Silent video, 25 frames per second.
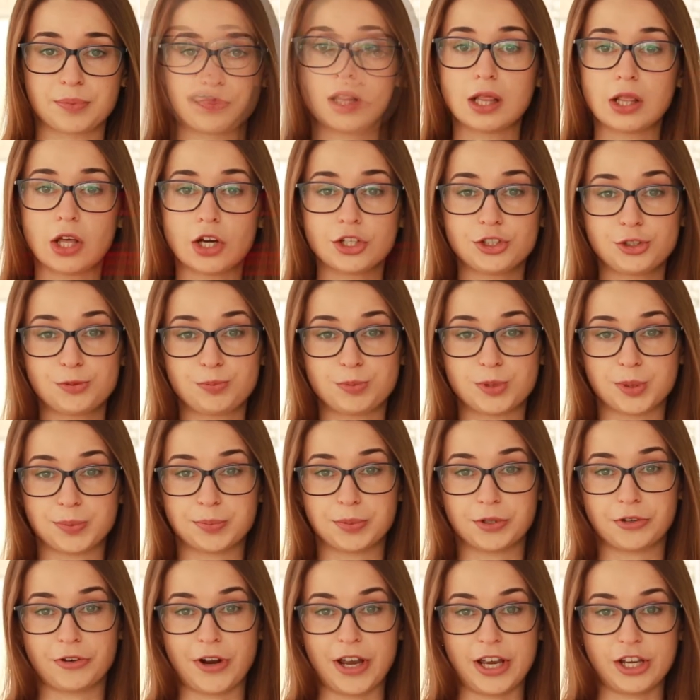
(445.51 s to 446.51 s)
Launch
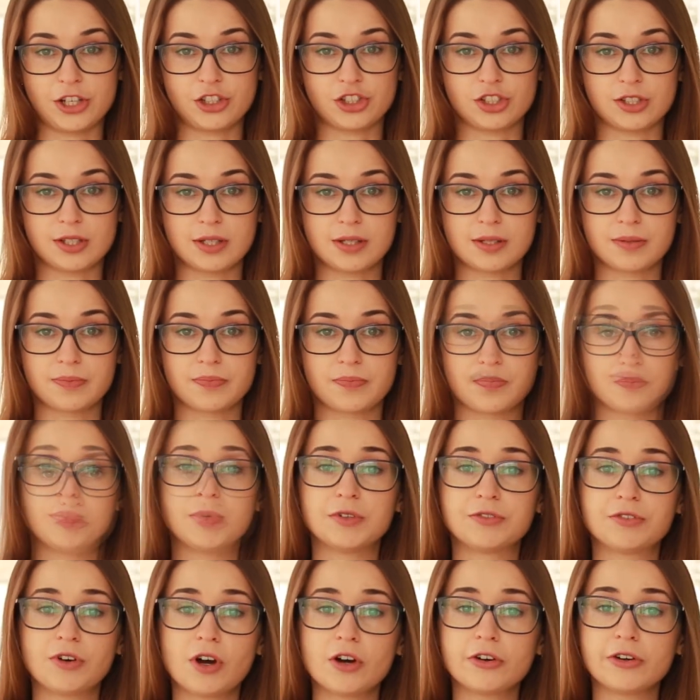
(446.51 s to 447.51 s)
preparations.
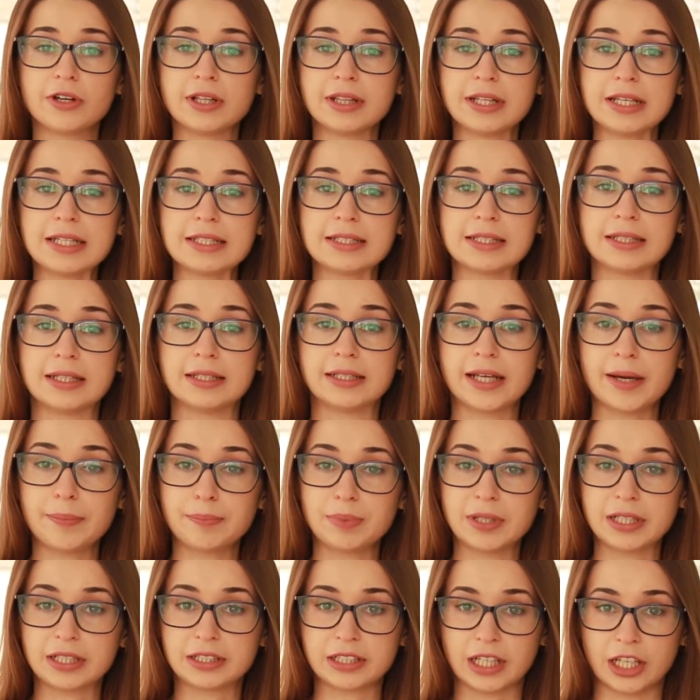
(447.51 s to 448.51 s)
Before releasing an
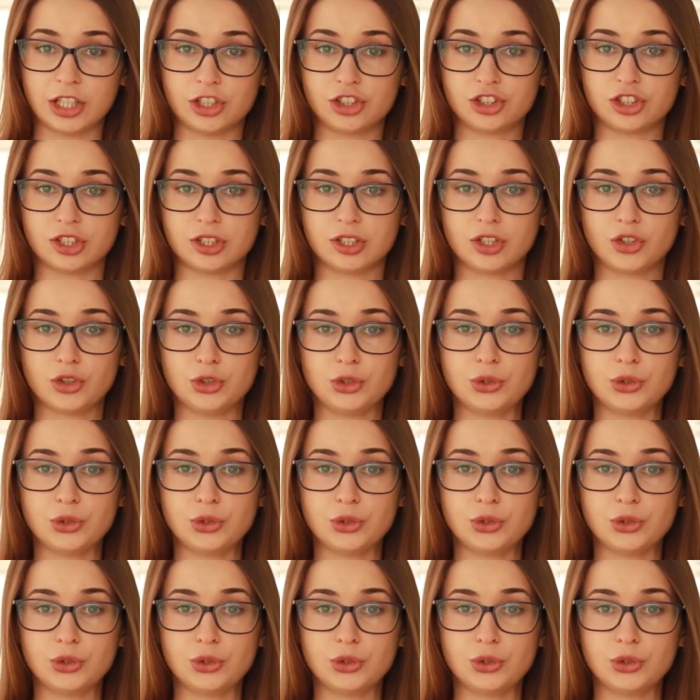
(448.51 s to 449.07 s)
application,